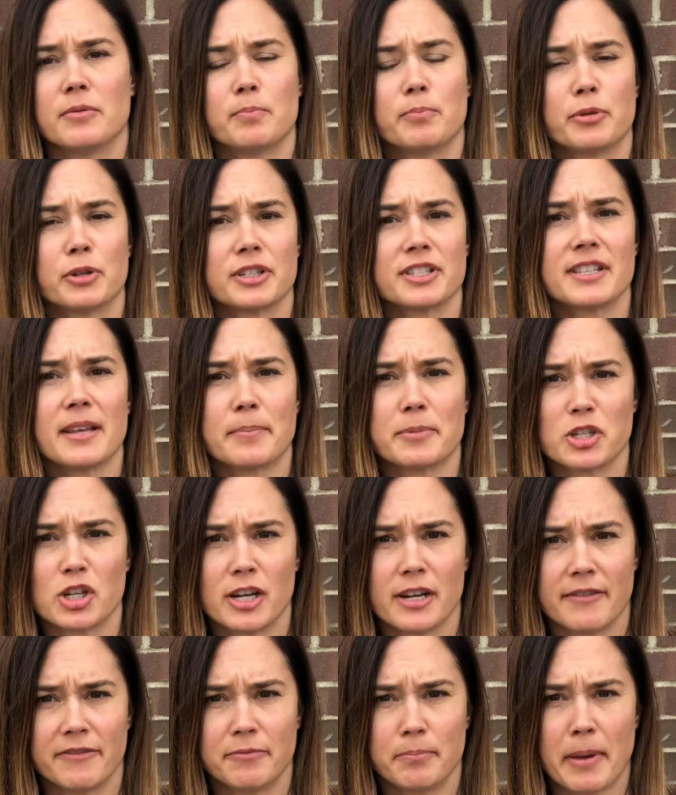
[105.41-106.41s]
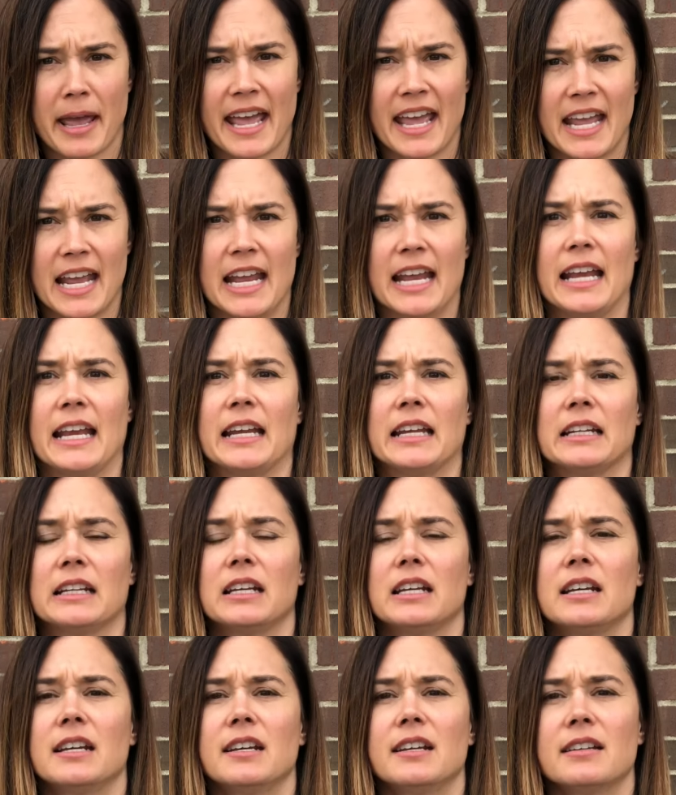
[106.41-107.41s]
perception of pain,
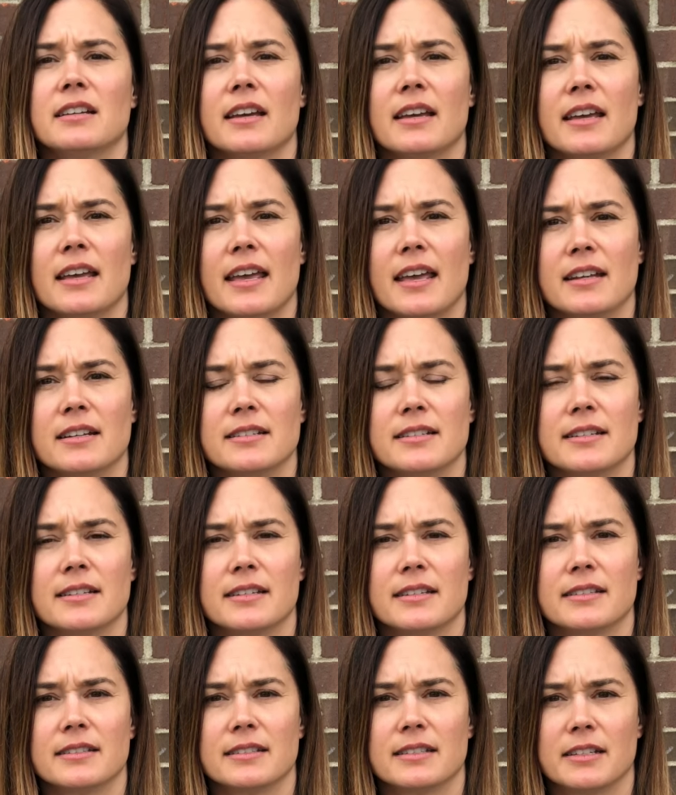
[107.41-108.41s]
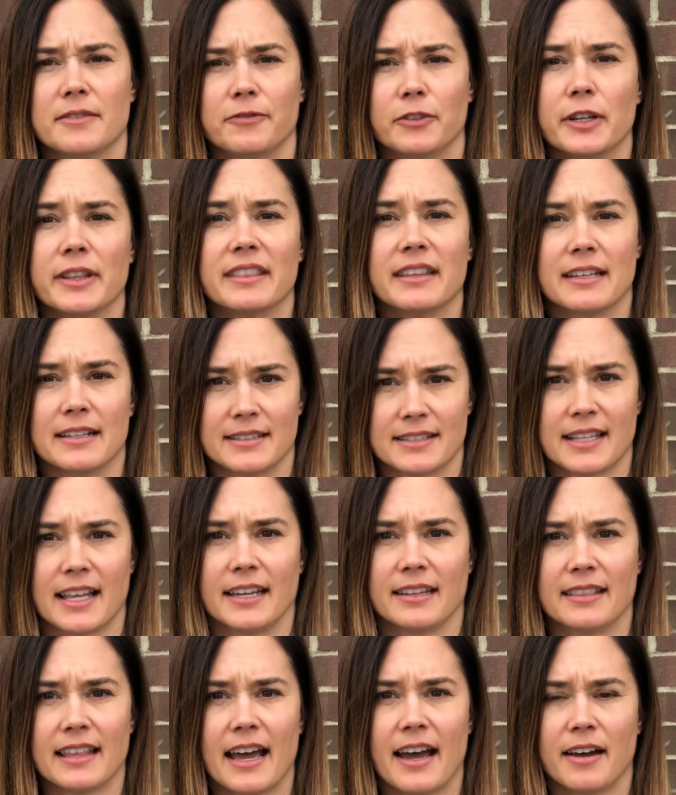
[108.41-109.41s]
and different things
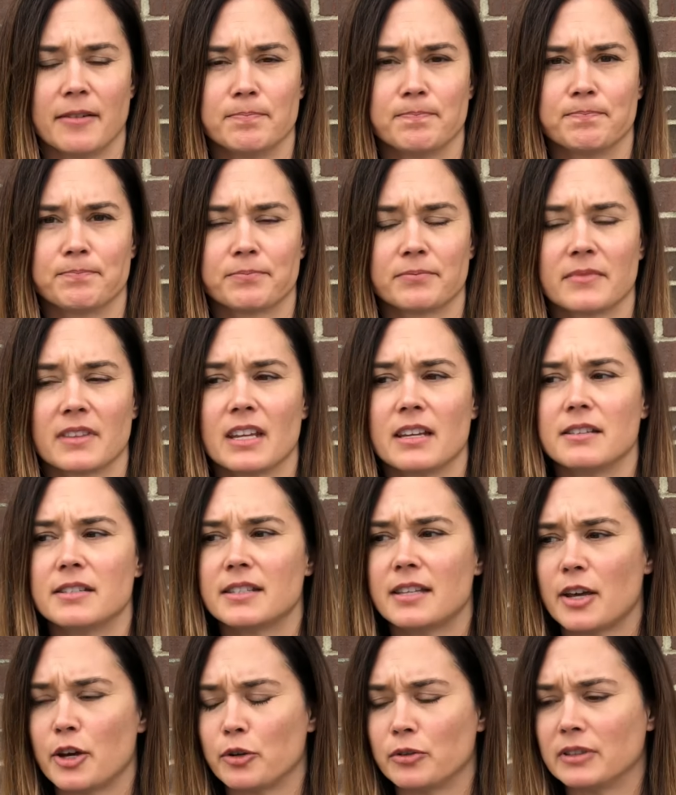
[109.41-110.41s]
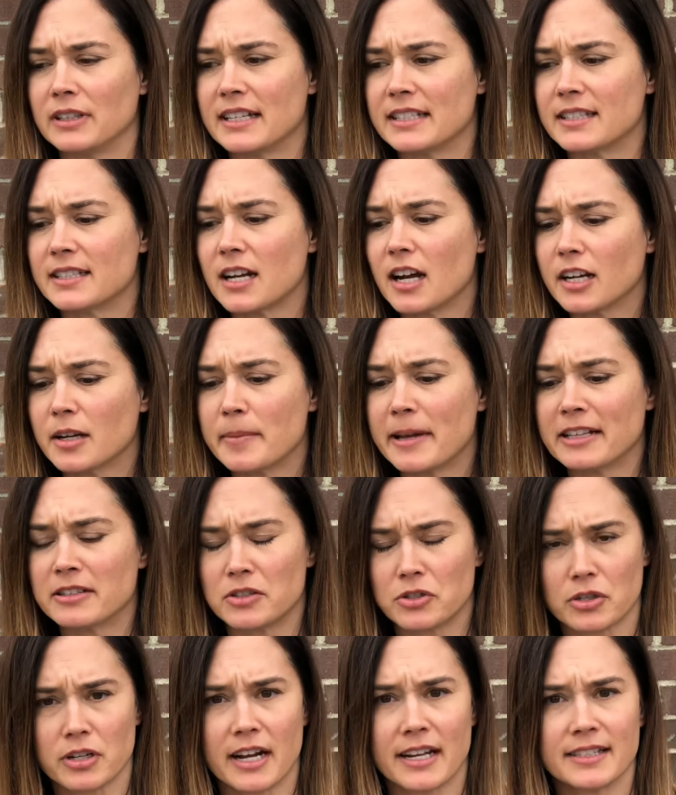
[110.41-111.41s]
like that. So let's talk about
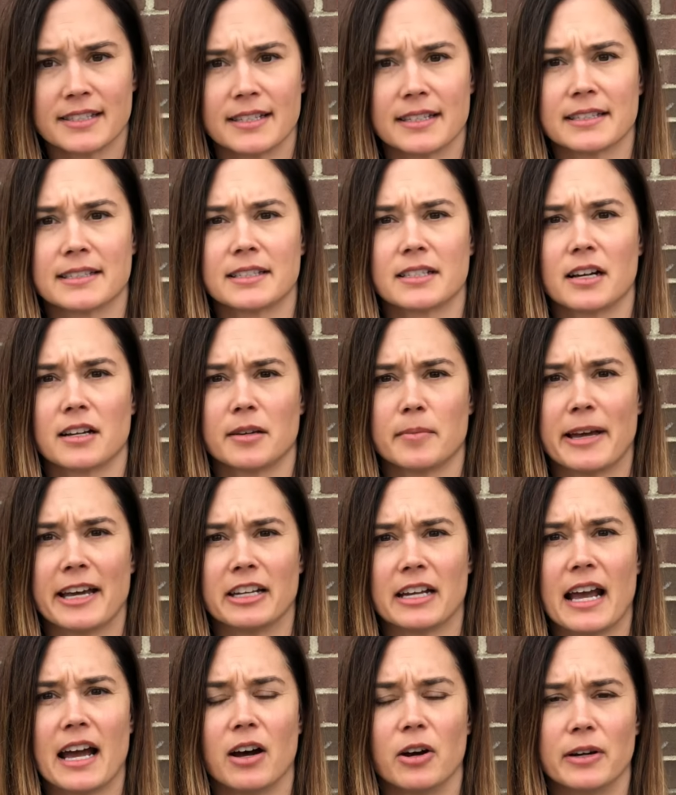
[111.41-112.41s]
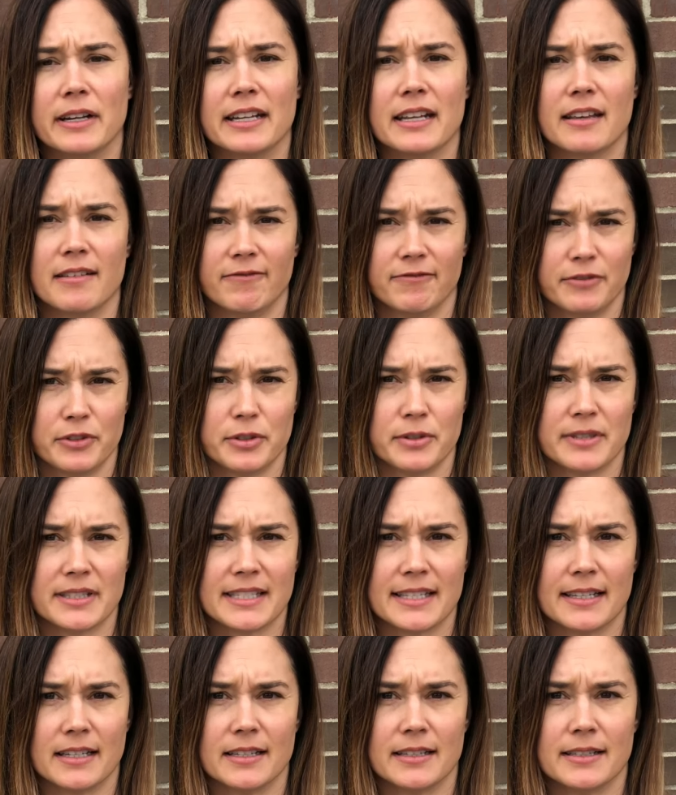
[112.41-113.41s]
stress. Let's talk about how it
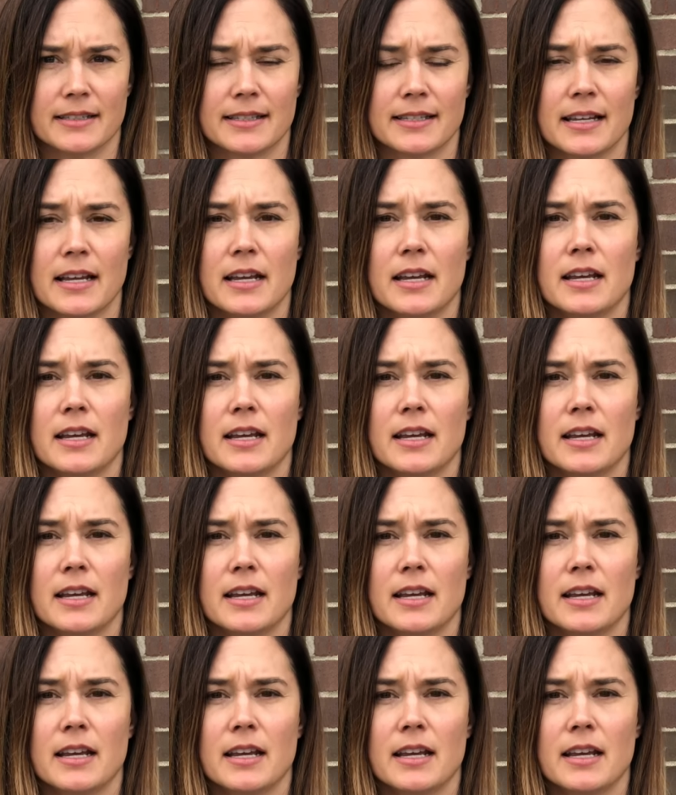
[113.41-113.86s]
influences